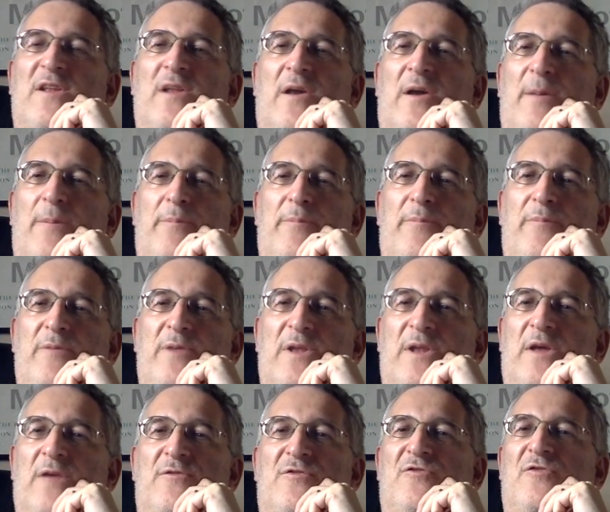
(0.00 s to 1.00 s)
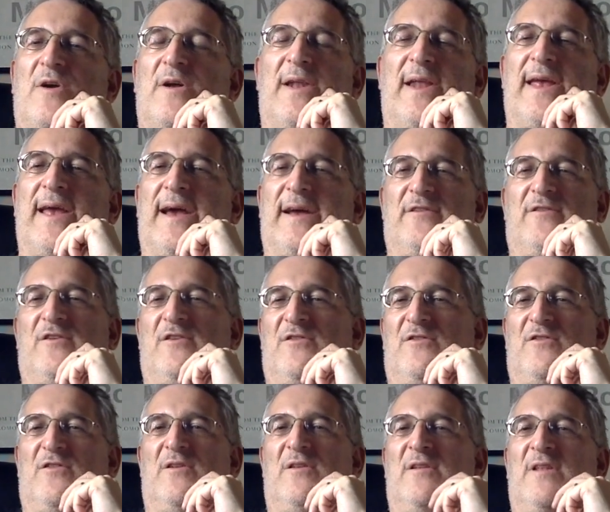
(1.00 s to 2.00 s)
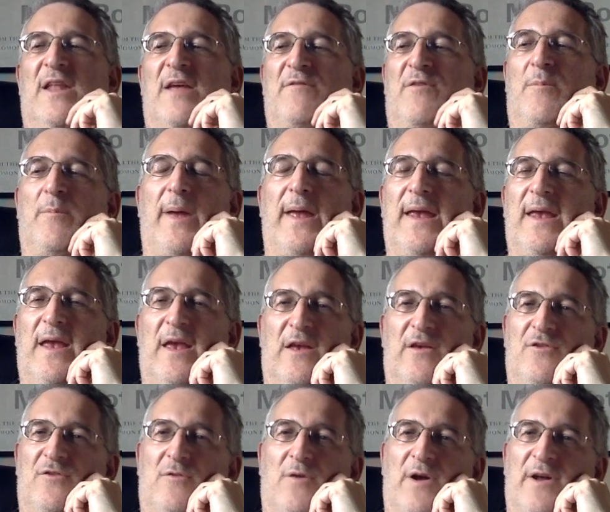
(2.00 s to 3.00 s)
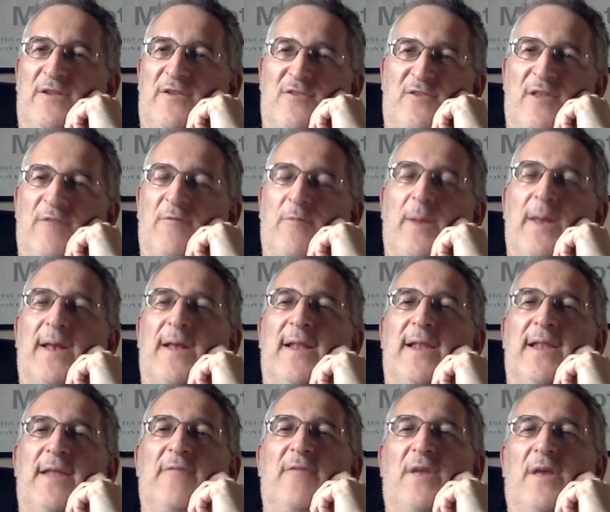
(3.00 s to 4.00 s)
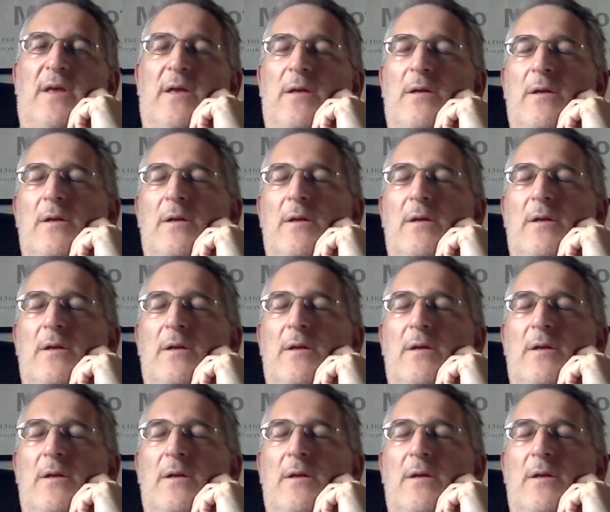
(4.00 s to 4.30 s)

like you know struggling actors to never make it as writers, never make a living.